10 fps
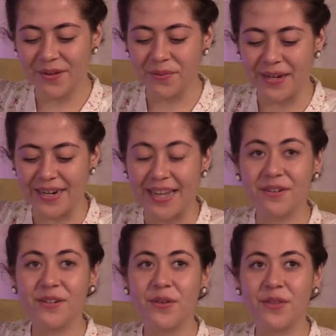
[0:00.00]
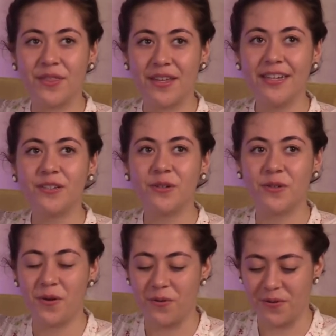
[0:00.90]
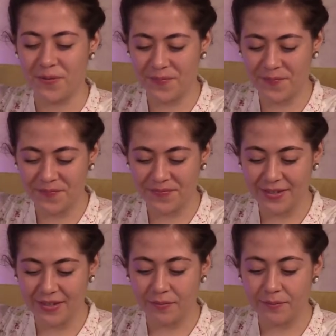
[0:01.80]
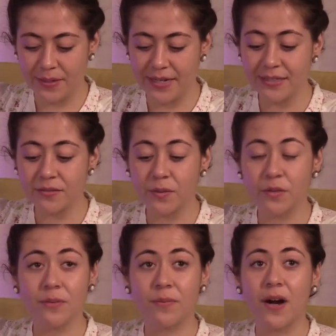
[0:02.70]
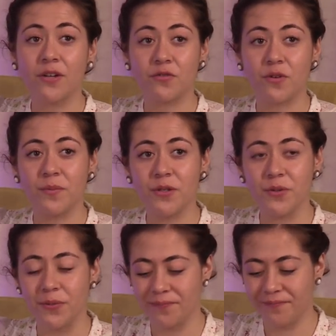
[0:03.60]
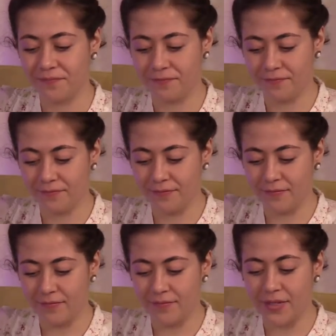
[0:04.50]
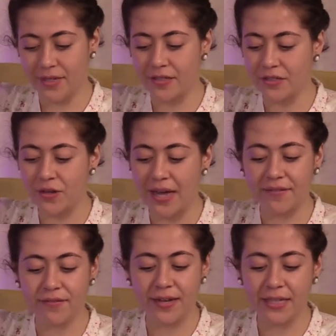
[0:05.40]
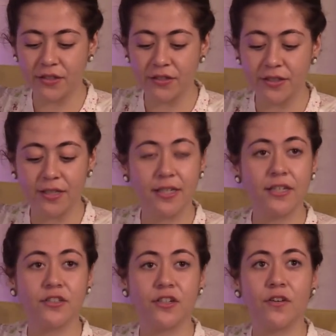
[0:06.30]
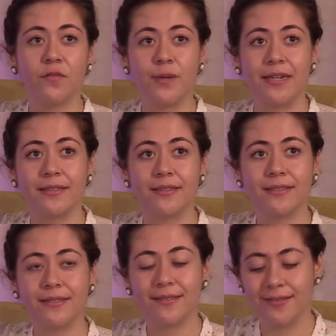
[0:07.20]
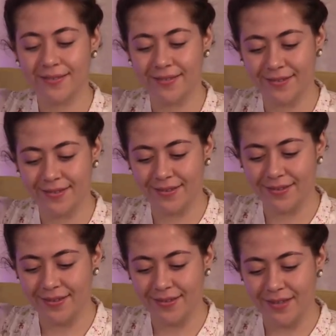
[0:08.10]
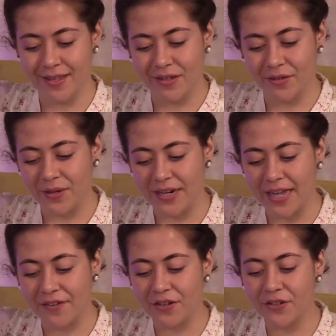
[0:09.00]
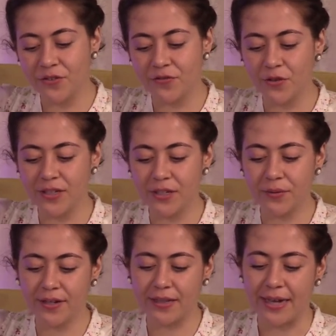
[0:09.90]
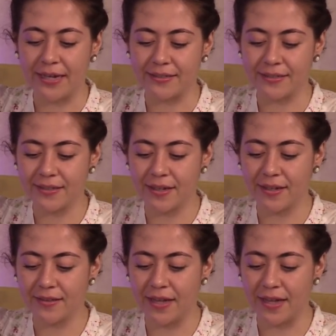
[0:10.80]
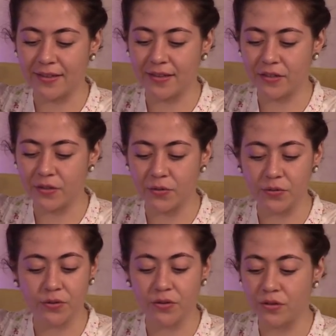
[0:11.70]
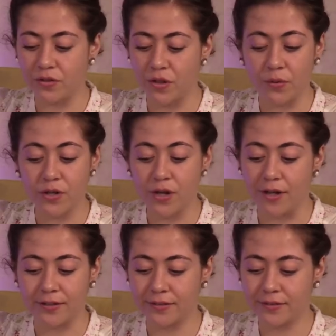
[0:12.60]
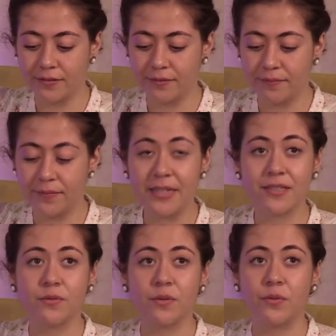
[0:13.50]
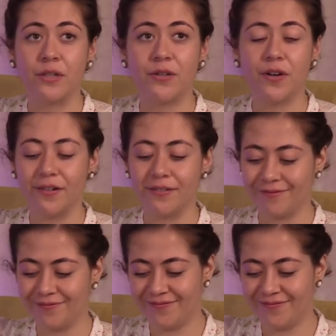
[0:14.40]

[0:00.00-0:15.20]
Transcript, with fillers: Whenever you think you know, peace will depart from you because you have abandoned the teacher of peace. Whenever you fully realize that you know not, peace will return.